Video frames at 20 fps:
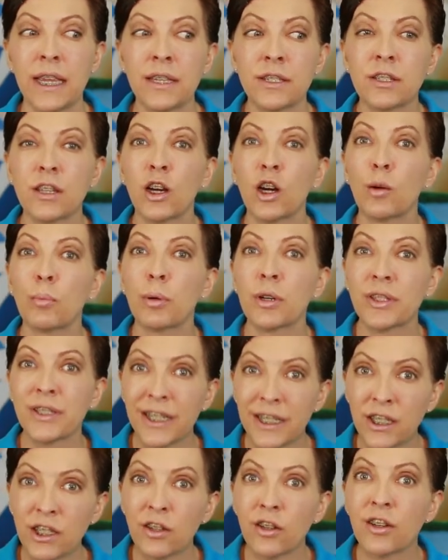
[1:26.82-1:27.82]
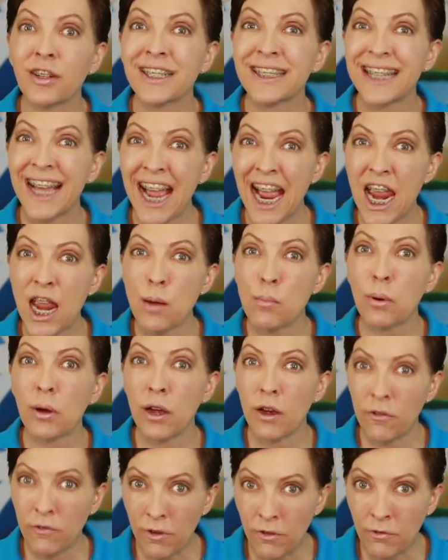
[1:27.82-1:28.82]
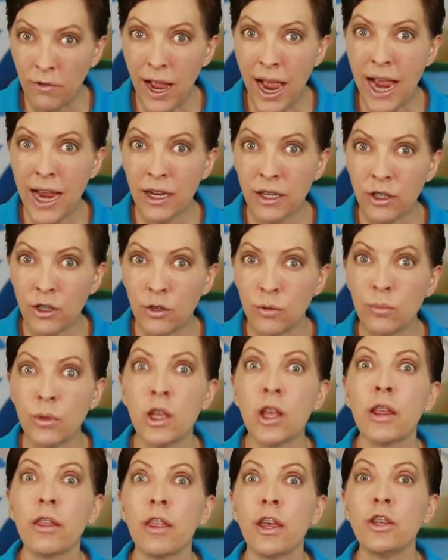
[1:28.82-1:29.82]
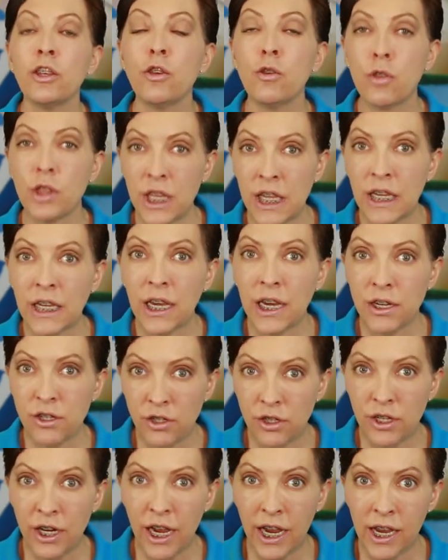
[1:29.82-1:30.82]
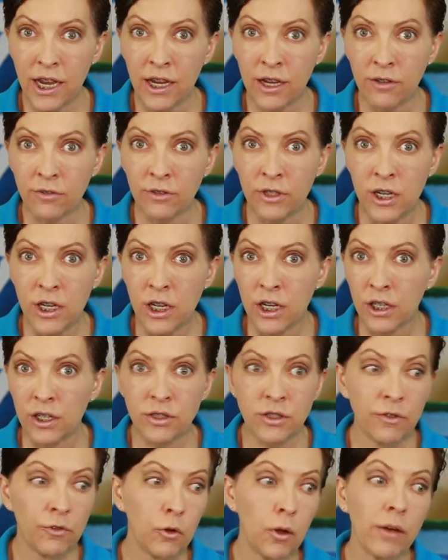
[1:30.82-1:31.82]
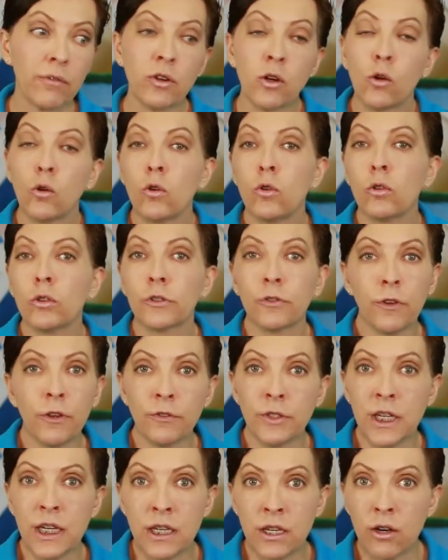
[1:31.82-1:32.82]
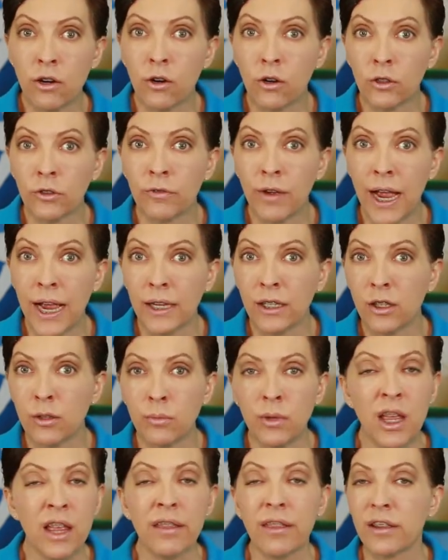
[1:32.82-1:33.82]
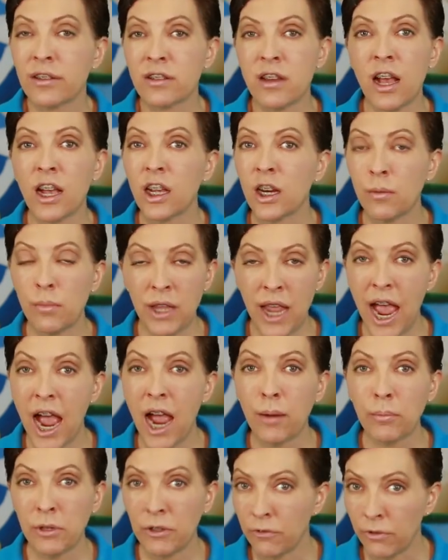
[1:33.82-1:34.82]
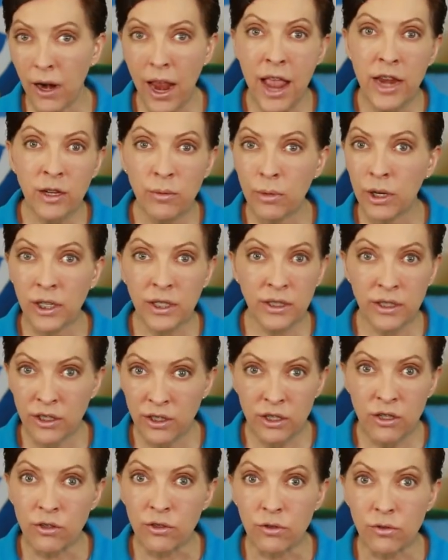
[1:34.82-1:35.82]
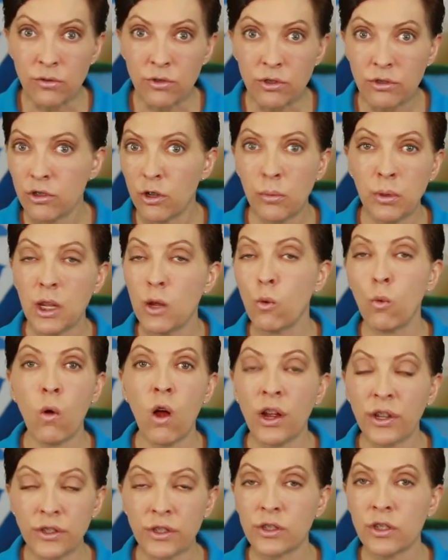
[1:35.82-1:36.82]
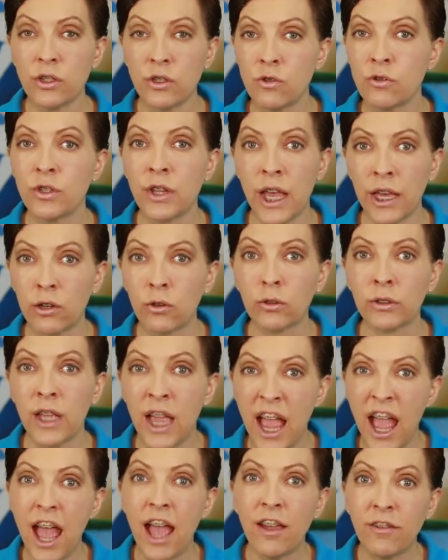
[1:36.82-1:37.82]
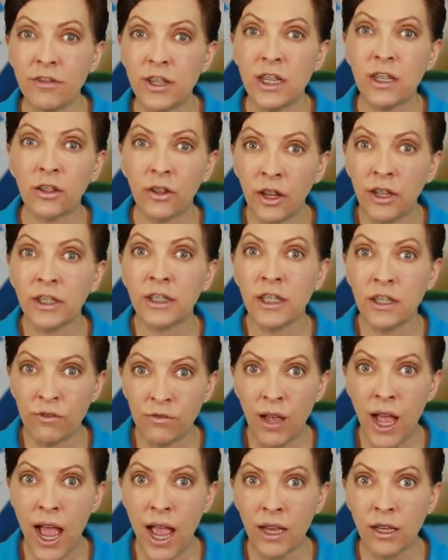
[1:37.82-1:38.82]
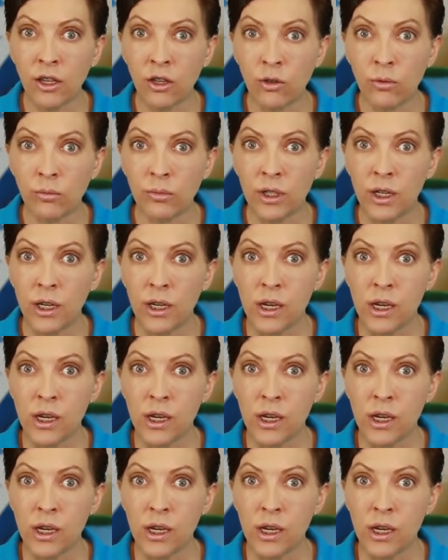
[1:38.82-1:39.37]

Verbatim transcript: is there a particular type of a vacuum that you think I should have? Because if you have an old 15 year old vacuum, that's not going to be happy for anybody to use. Nobody wants to use that old heavy, clunky vacuum.